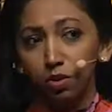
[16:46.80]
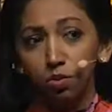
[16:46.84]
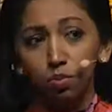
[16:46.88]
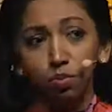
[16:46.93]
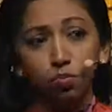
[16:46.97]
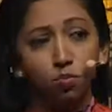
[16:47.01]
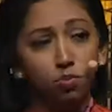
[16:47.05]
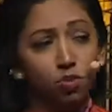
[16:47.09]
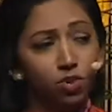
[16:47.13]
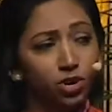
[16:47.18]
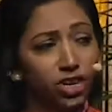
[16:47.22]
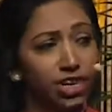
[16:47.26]

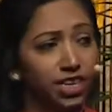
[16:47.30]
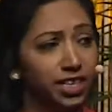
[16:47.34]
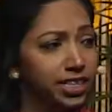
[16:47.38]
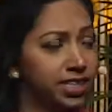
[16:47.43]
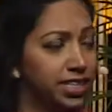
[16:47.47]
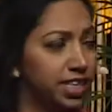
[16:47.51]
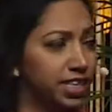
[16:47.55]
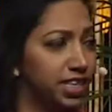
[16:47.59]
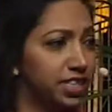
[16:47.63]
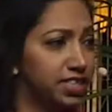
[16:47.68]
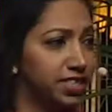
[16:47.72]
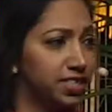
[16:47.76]
Morning
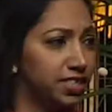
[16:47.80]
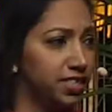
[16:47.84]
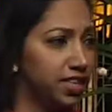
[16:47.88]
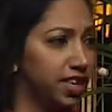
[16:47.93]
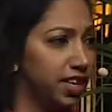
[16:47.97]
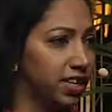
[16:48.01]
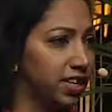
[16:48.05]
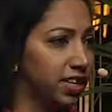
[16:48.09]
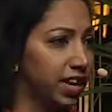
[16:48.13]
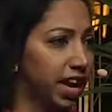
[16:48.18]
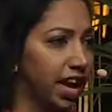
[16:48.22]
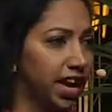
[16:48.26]
teas
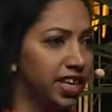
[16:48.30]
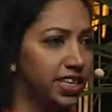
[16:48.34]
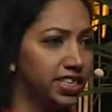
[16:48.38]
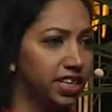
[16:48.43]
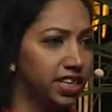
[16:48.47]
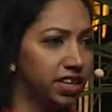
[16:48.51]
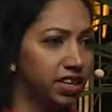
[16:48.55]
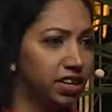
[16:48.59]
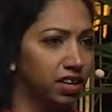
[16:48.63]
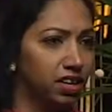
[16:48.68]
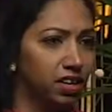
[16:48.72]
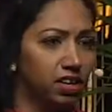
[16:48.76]
that
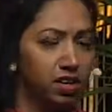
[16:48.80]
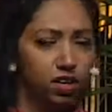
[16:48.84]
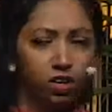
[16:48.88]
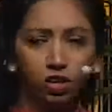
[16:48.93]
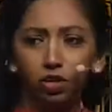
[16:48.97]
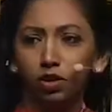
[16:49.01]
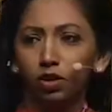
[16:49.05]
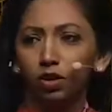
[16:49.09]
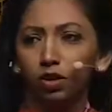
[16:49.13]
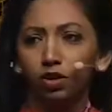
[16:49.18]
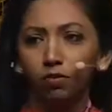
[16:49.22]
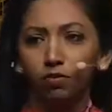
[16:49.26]
cater
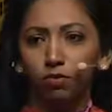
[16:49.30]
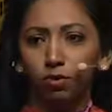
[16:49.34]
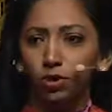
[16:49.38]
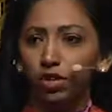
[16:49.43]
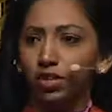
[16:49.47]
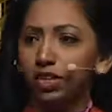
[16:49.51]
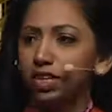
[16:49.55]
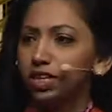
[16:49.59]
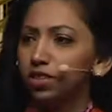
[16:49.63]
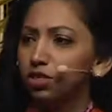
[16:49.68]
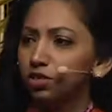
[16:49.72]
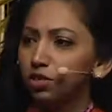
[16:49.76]
for the
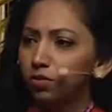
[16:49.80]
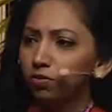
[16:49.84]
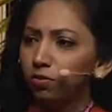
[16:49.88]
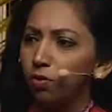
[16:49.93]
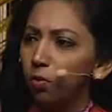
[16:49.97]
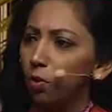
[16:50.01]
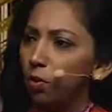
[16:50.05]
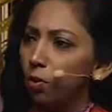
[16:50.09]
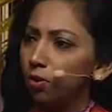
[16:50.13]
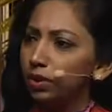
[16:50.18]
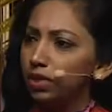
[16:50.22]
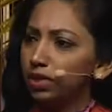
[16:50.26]
needs of
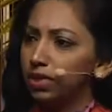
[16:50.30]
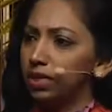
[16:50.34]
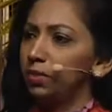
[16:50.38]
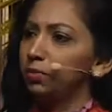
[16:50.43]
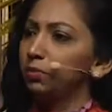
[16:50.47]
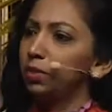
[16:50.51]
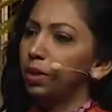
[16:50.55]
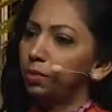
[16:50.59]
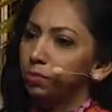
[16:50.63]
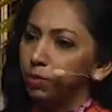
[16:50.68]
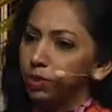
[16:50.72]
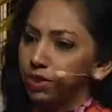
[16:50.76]
all team
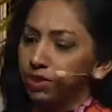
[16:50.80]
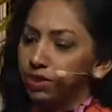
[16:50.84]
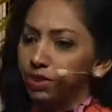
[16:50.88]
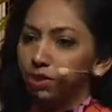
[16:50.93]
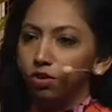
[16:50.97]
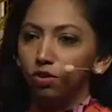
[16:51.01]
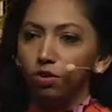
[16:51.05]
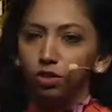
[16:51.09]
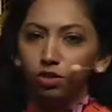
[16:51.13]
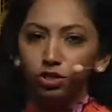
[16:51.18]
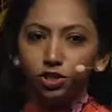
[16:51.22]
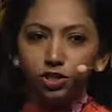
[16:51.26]
members and
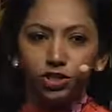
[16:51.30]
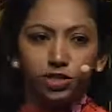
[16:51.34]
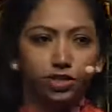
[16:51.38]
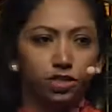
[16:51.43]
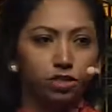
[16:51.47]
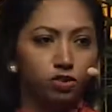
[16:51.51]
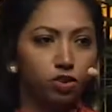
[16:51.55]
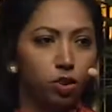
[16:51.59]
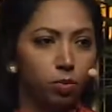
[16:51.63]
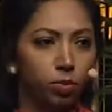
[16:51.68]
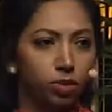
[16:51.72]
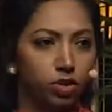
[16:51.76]
not just the
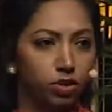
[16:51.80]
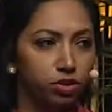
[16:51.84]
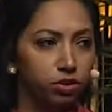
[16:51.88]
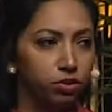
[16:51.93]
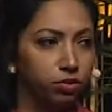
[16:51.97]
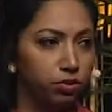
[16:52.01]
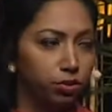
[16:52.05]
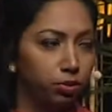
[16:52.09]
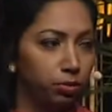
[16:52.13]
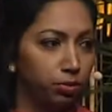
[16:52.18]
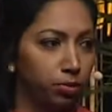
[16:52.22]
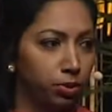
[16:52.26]
dominant
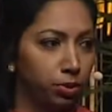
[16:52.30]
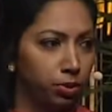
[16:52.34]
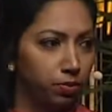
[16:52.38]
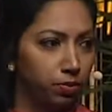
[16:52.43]
group.